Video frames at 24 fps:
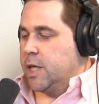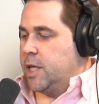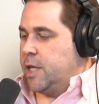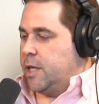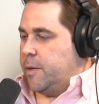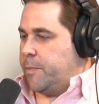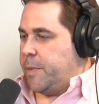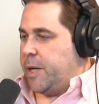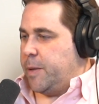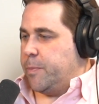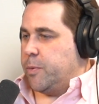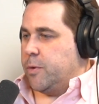
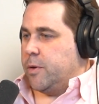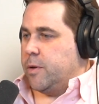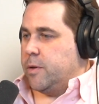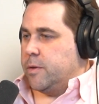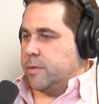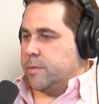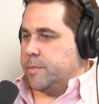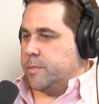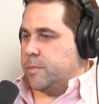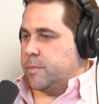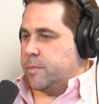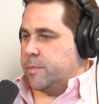People
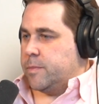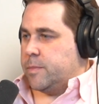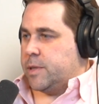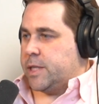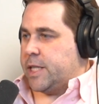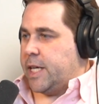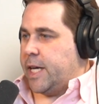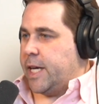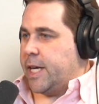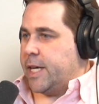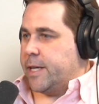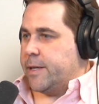
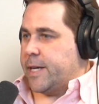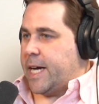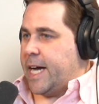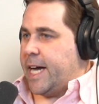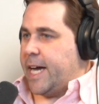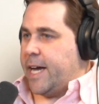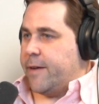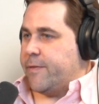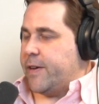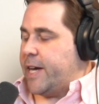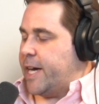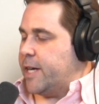saying, I
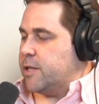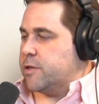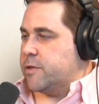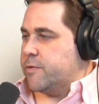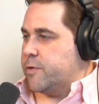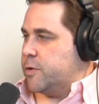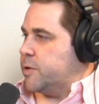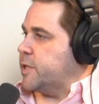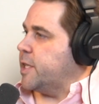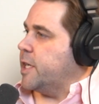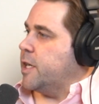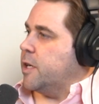have a house for
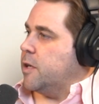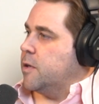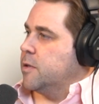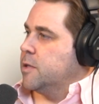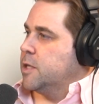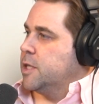sale.